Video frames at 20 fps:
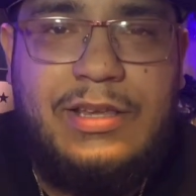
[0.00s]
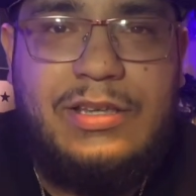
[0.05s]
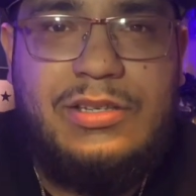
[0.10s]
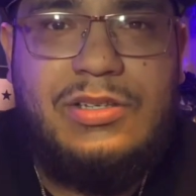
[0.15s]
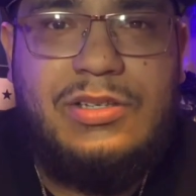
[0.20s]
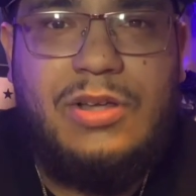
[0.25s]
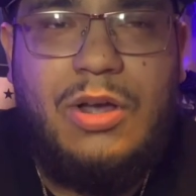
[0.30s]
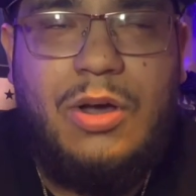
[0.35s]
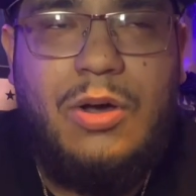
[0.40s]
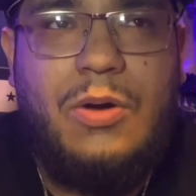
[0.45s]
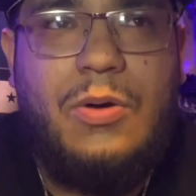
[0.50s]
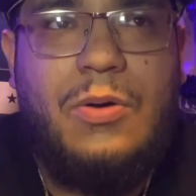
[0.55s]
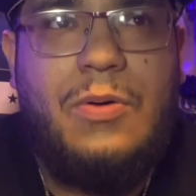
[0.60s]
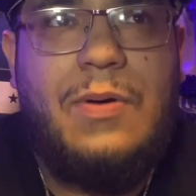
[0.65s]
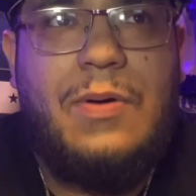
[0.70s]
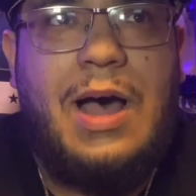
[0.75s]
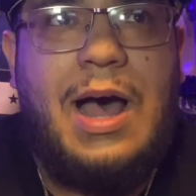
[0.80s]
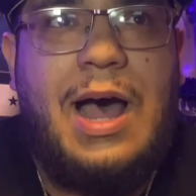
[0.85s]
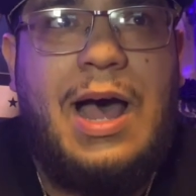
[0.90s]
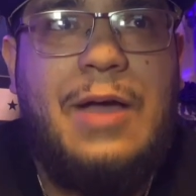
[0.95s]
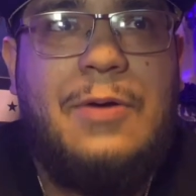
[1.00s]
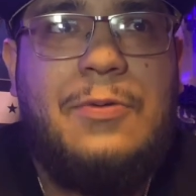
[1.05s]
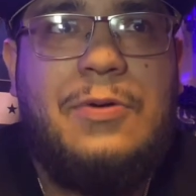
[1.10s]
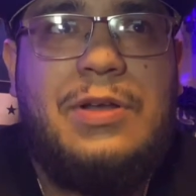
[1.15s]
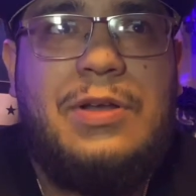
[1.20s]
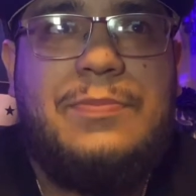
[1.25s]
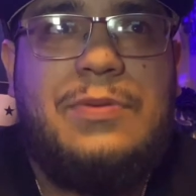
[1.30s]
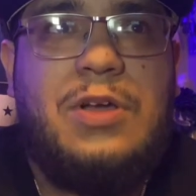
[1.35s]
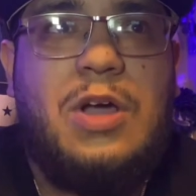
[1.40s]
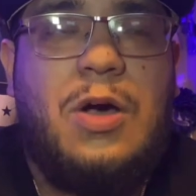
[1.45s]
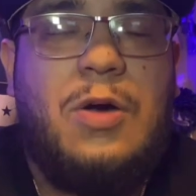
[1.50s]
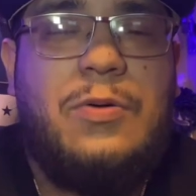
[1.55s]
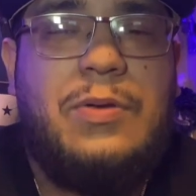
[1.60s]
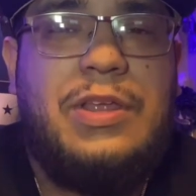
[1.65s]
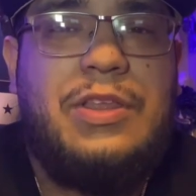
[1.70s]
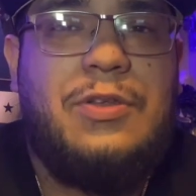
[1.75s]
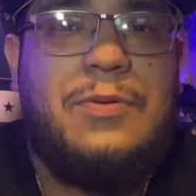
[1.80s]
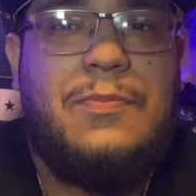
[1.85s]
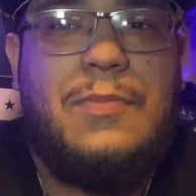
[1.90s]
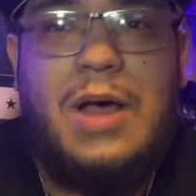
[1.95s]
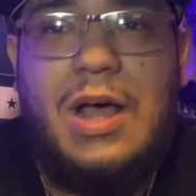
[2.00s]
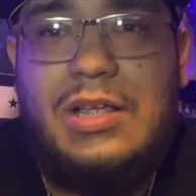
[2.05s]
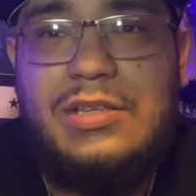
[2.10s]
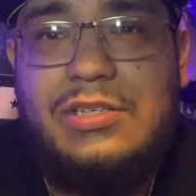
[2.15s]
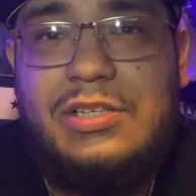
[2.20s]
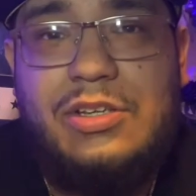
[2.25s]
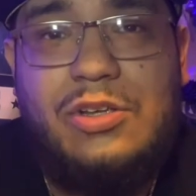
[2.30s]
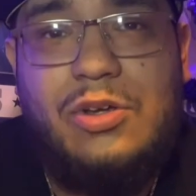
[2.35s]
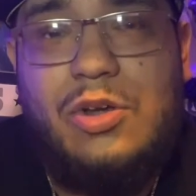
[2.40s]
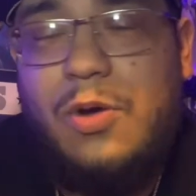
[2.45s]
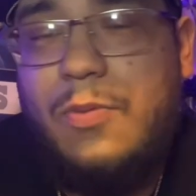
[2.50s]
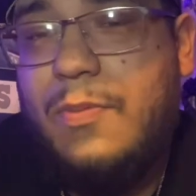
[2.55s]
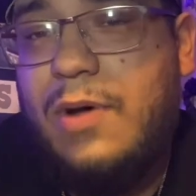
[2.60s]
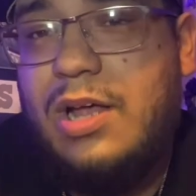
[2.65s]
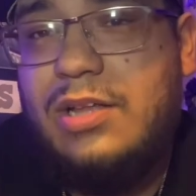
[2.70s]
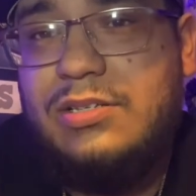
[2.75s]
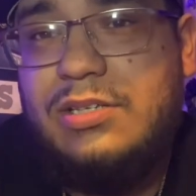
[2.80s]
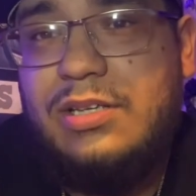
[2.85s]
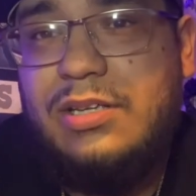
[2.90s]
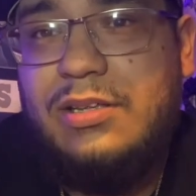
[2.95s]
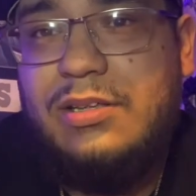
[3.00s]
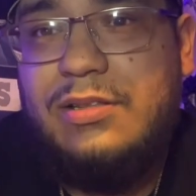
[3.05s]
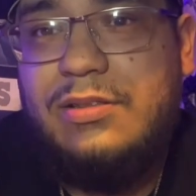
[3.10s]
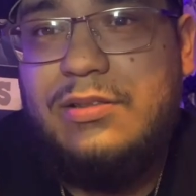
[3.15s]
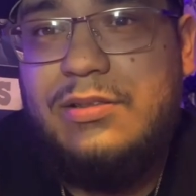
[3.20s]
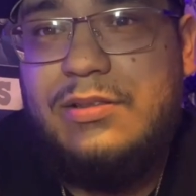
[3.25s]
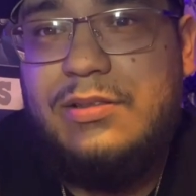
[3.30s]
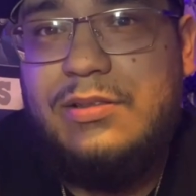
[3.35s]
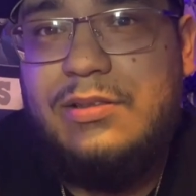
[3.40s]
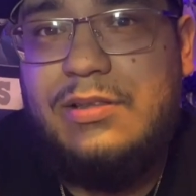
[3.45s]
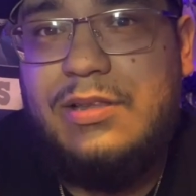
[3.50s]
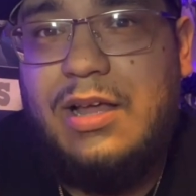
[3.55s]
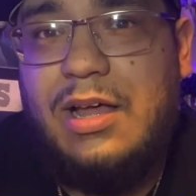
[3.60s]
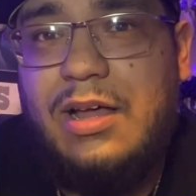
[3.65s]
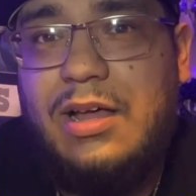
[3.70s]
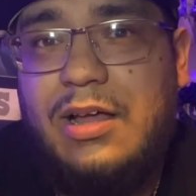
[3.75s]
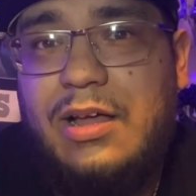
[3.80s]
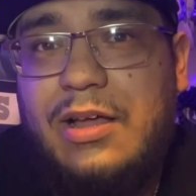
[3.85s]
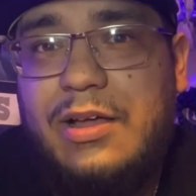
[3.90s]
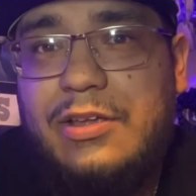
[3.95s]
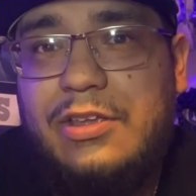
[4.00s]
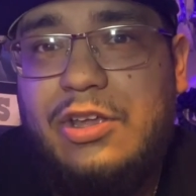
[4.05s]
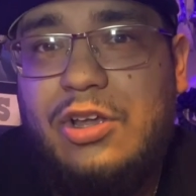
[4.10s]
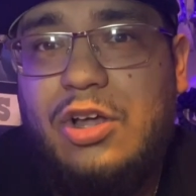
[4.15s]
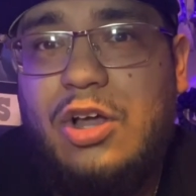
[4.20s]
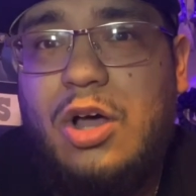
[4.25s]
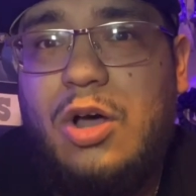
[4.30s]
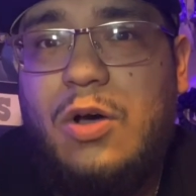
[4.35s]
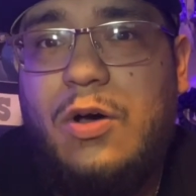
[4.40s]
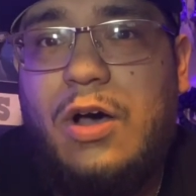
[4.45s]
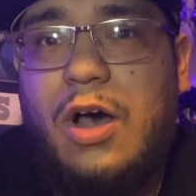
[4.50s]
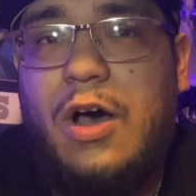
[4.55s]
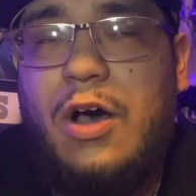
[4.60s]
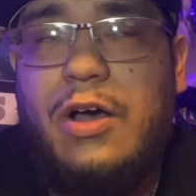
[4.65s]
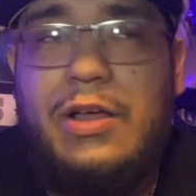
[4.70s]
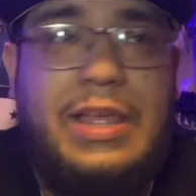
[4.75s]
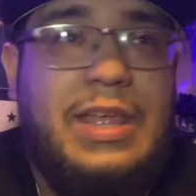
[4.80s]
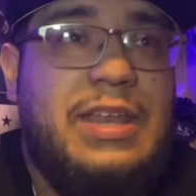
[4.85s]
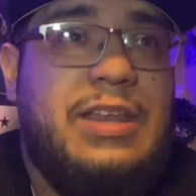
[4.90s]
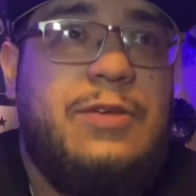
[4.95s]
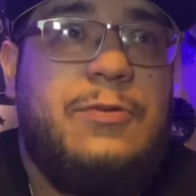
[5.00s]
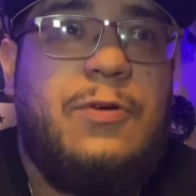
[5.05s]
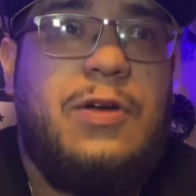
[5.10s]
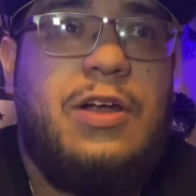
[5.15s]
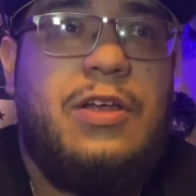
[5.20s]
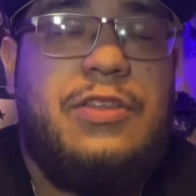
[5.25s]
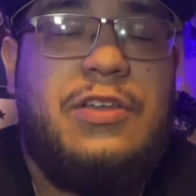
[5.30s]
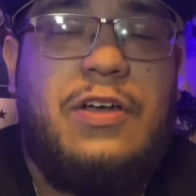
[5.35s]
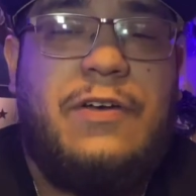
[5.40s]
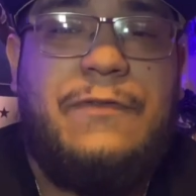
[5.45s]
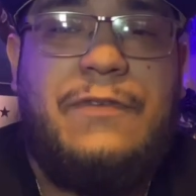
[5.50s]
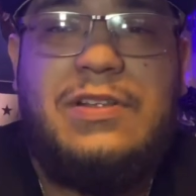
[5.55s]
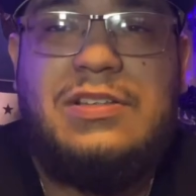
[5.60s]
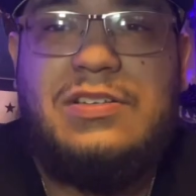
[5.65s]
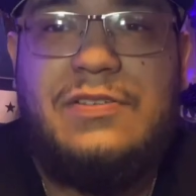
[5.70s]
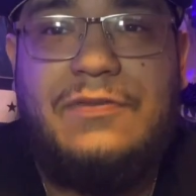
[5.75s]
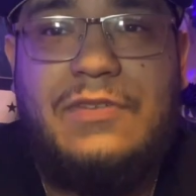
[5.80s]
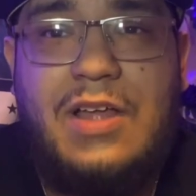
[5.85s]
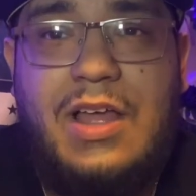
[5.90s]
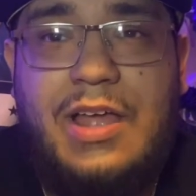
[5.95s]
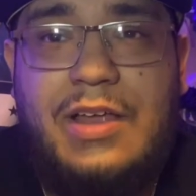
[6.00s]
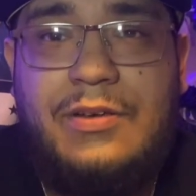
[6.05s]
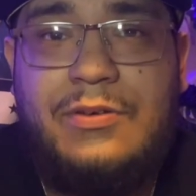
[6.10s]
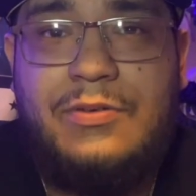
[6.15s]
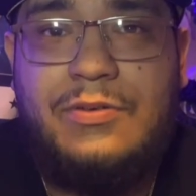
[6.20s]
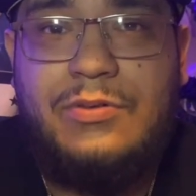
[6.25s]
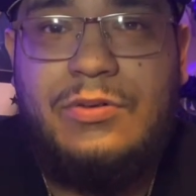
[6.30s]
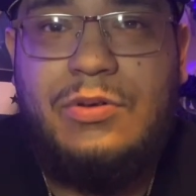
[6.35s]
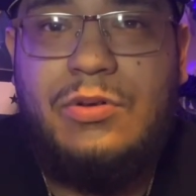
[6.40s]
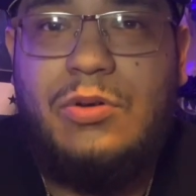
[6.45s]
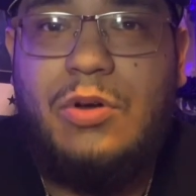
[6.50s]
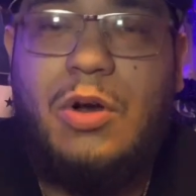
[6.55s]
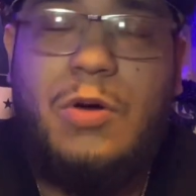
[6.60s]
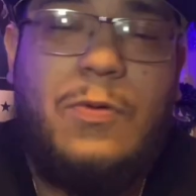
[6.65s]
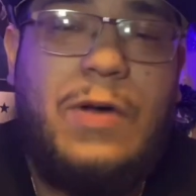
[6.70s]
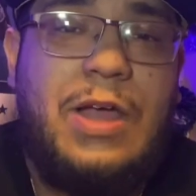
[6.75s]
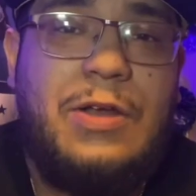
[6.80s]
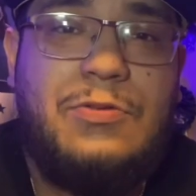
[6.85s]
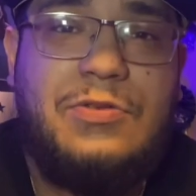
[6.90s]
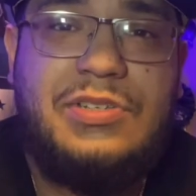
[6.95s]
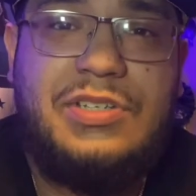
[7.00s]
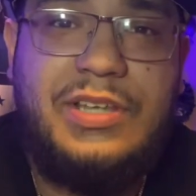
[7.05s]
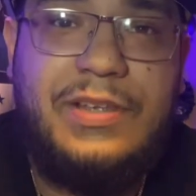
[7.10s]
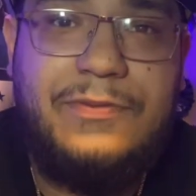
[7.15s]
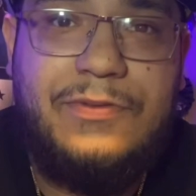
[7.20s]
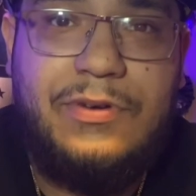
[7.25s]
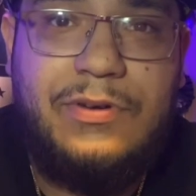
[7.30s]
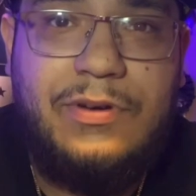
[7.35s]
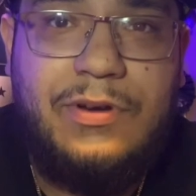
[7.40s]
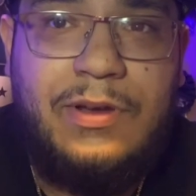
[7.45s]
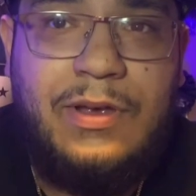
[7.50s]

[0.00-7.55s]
So I would go either Mozzie. You can go Mozzie. You can go anywhere on the offensive line or wide receiver.